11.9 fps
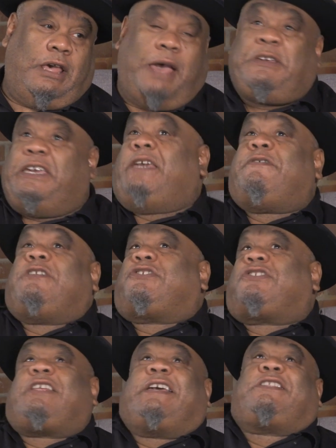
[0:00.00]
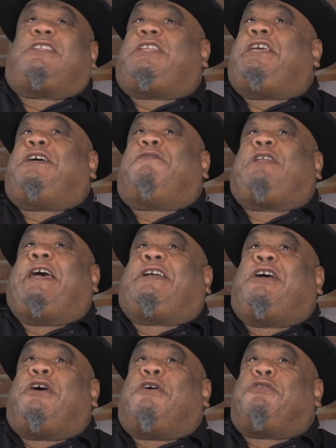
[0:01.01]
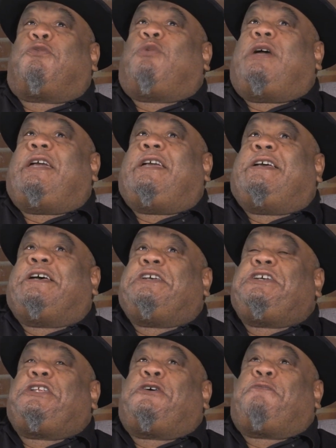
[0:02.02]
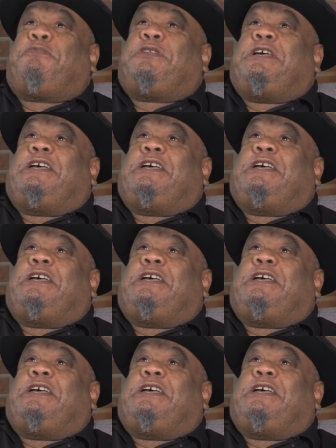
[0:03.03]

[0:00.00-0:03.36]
I mean, even just like the thing of like the way, you know,